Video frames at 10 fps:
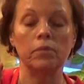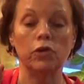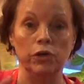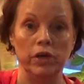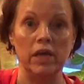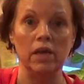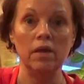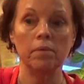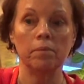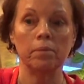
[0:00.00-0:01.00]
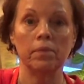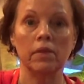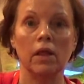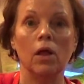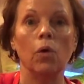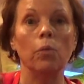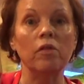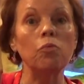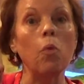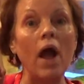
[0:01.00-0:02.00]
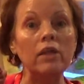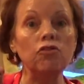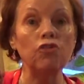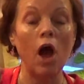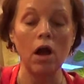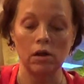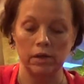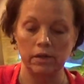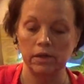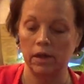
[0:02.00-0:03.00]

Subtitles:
cookie with white chocolate,